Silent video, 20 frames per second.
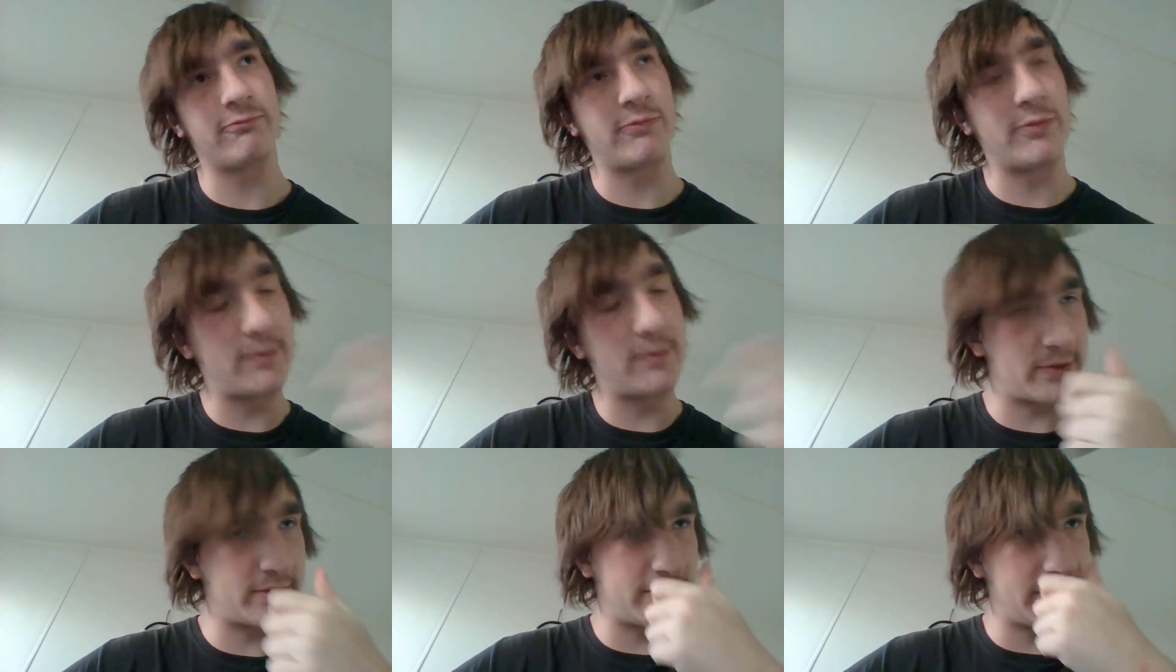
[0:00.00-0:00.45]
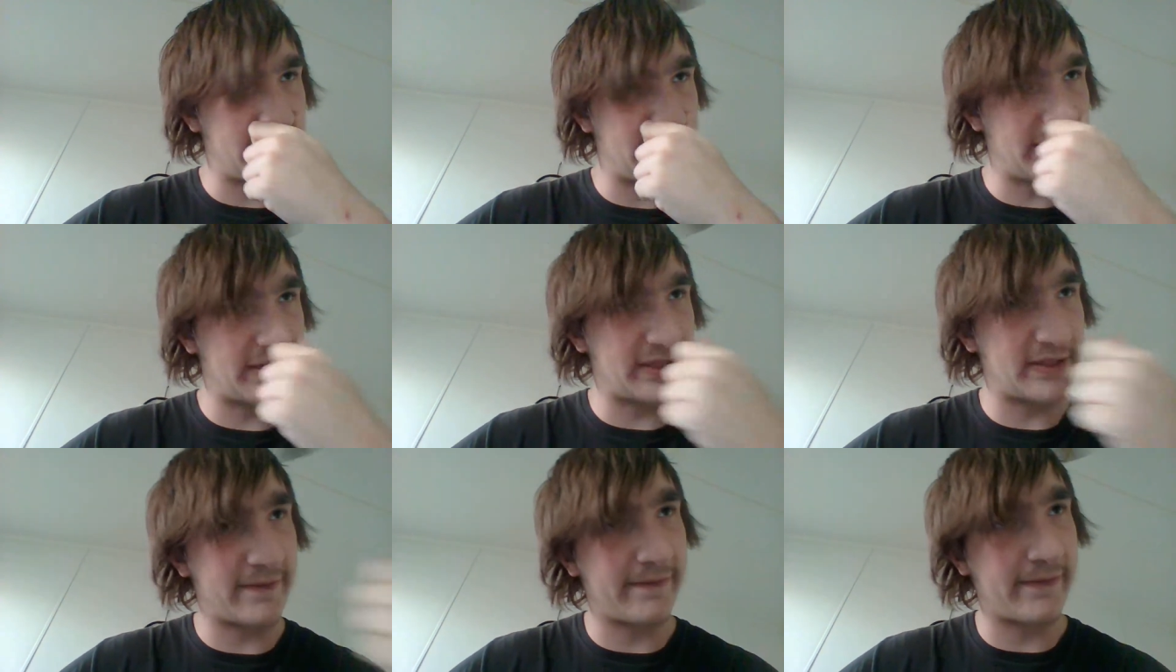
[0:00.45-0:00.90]
We weren't
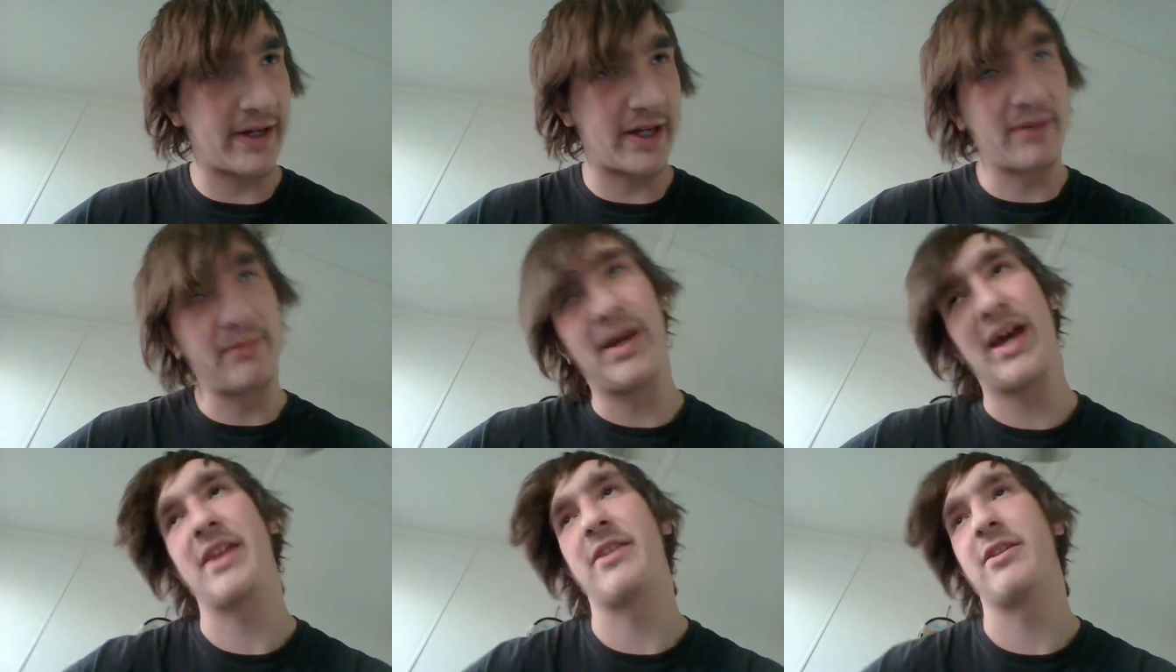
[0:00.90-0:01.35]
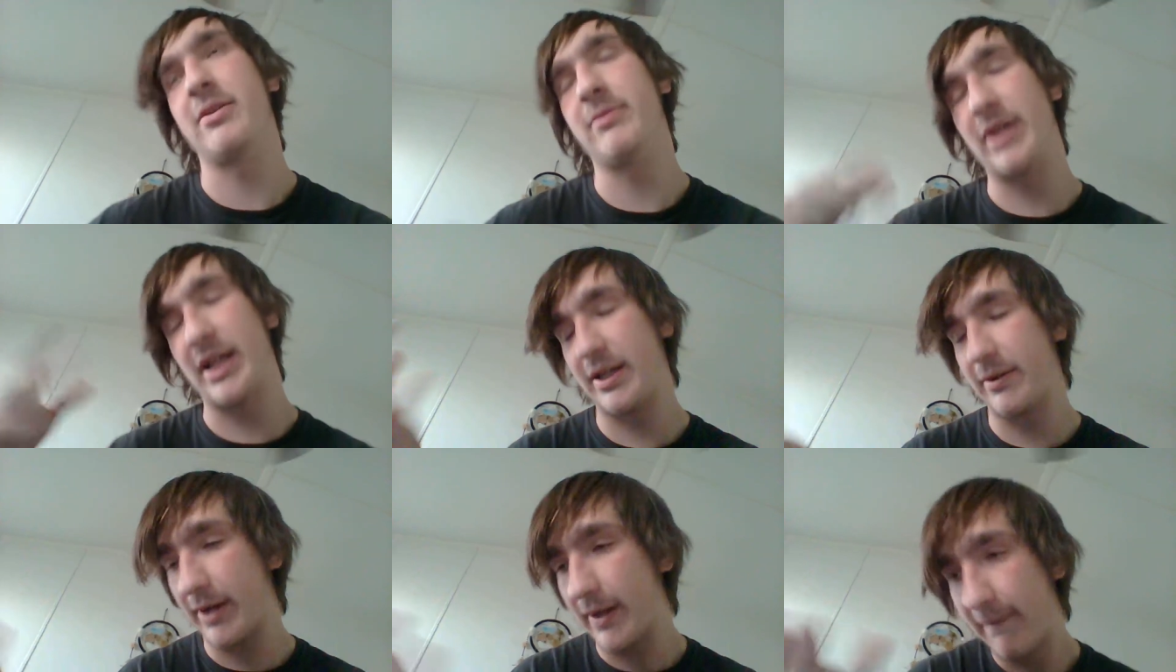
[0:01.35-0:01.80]
eating in the fucking bathroom.
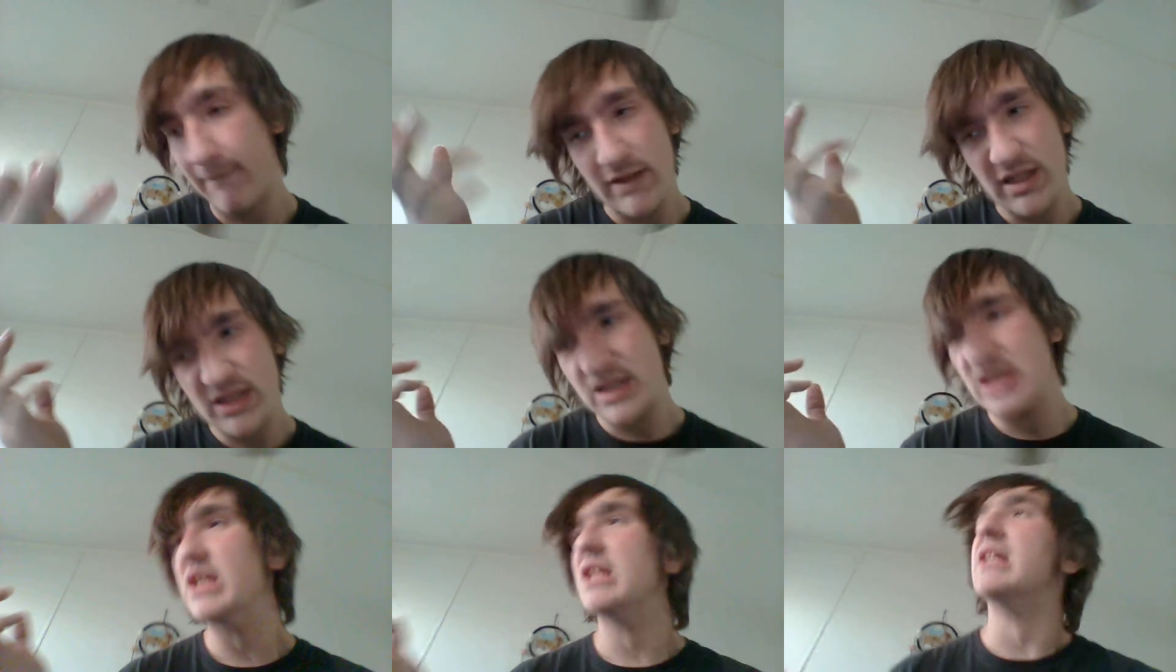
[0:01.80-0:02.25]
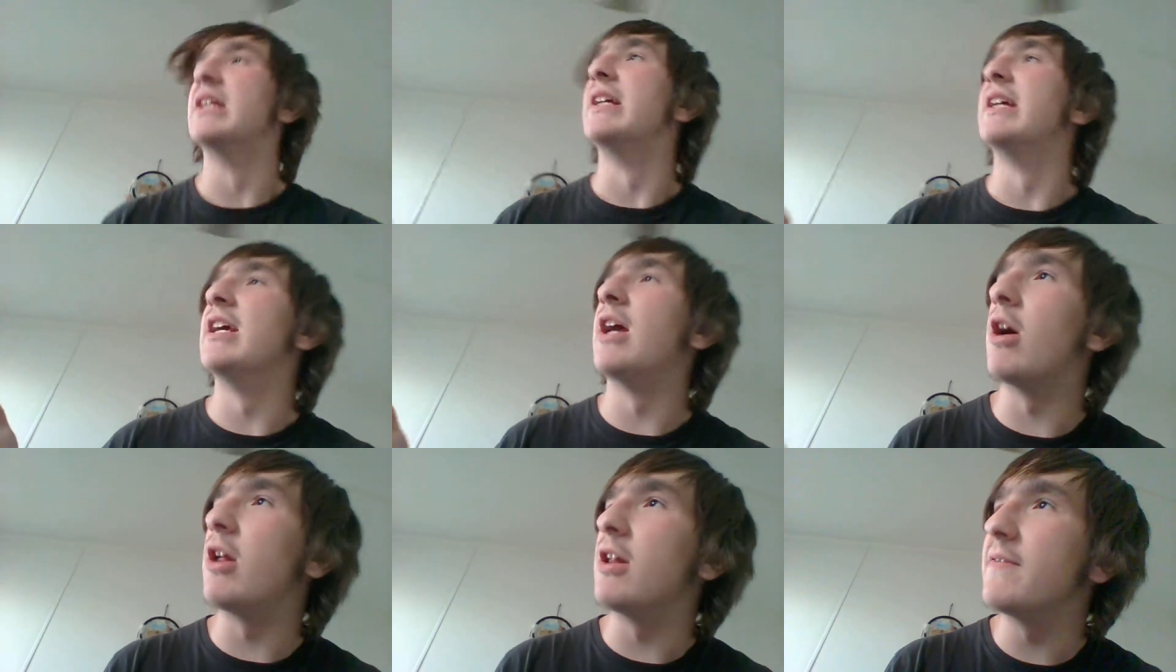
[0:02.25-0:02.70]
Anyway,
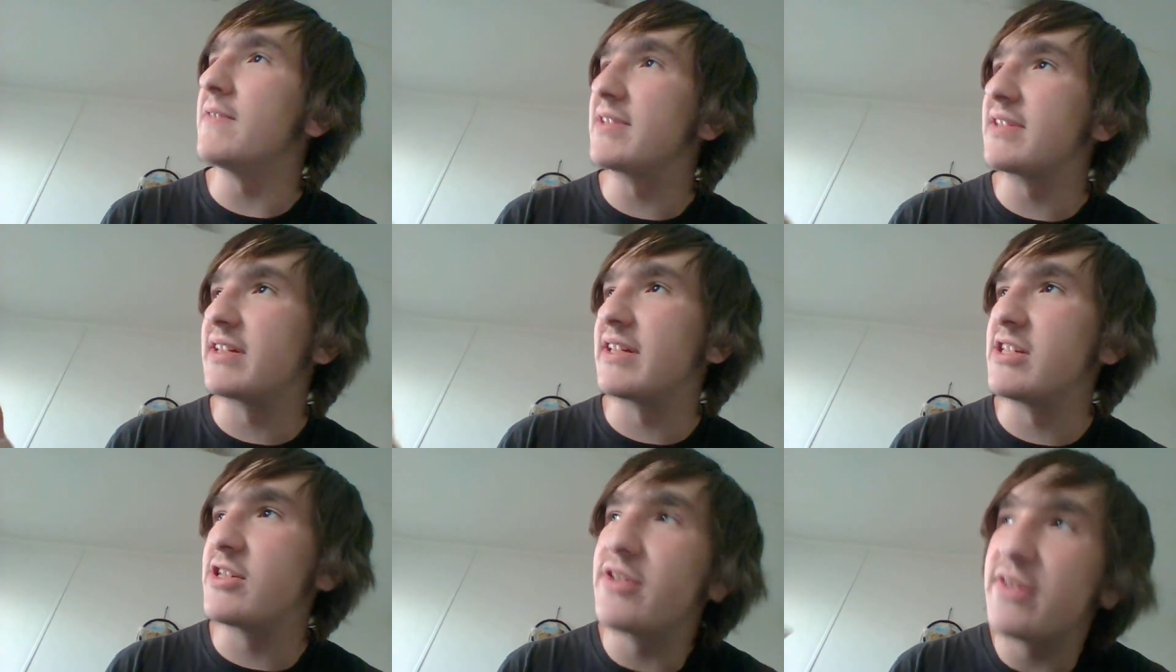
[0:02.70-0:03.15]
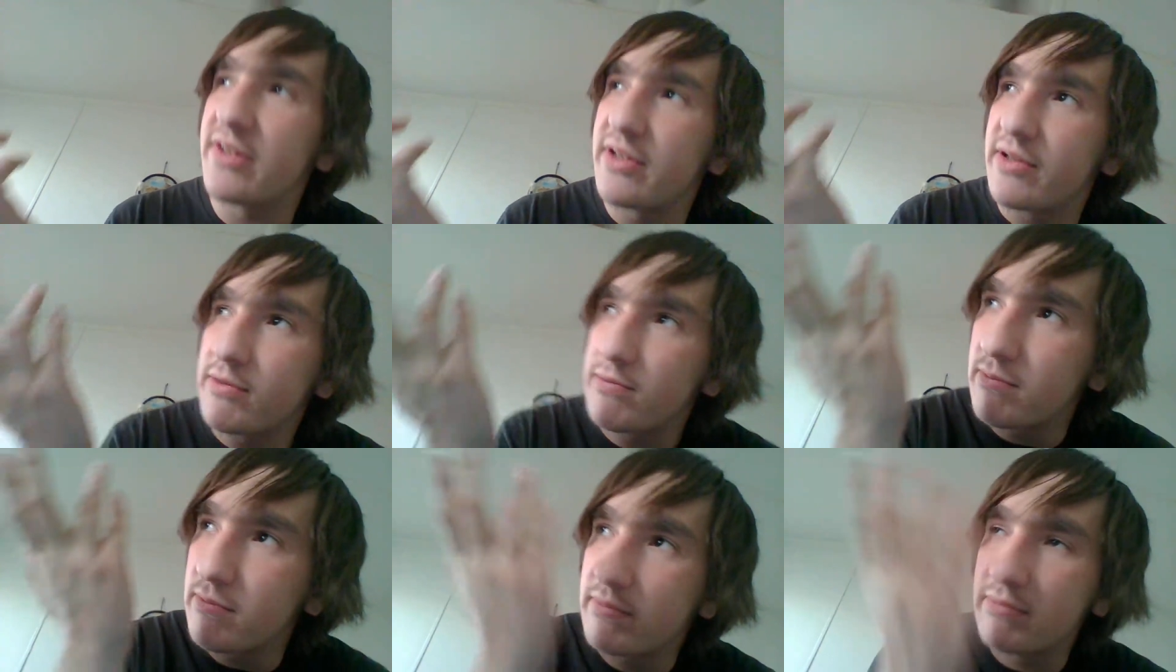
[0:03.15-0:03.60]
all of a sudden, he
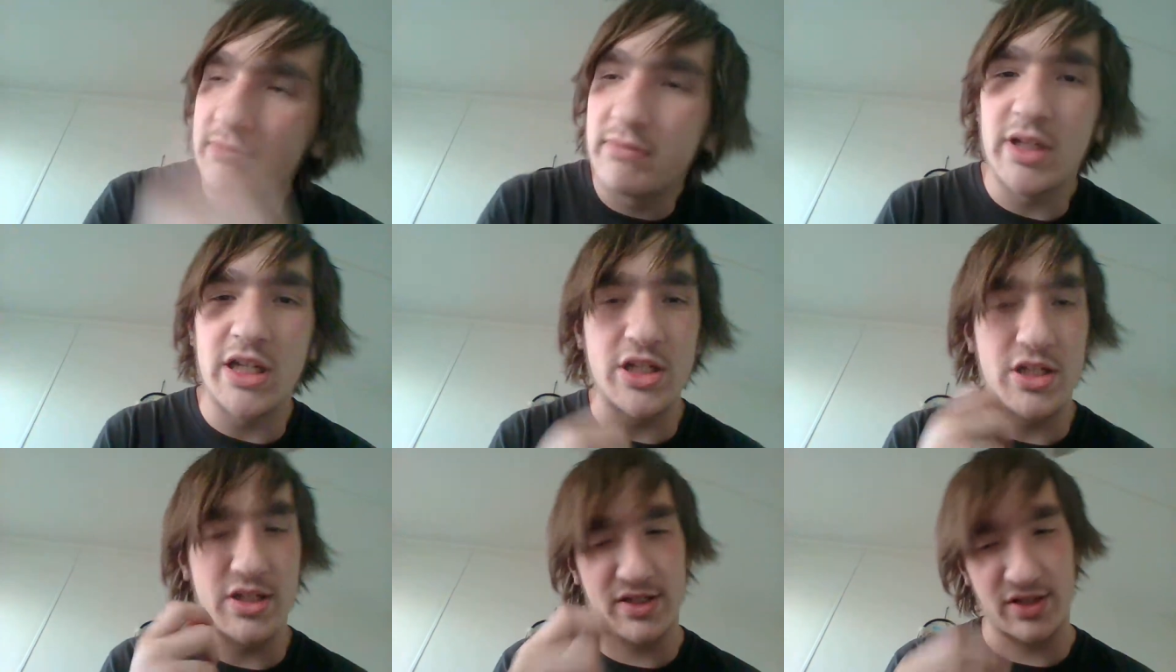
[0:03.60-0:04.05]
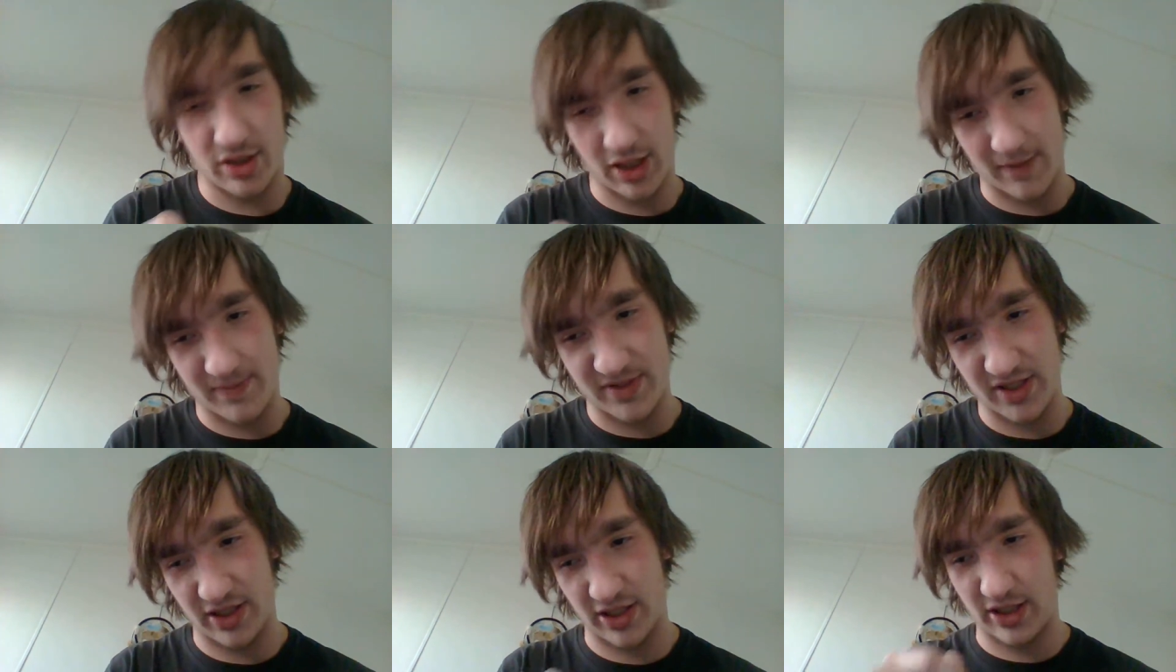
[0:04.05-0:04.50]
just
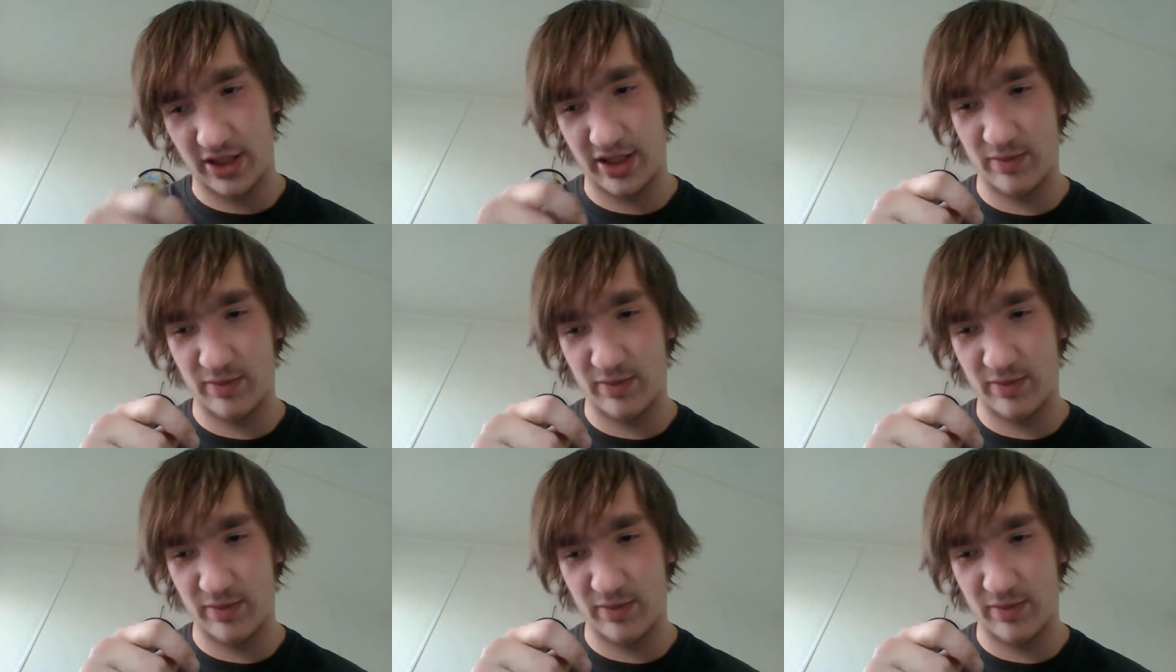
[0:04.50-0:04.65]
stops eating.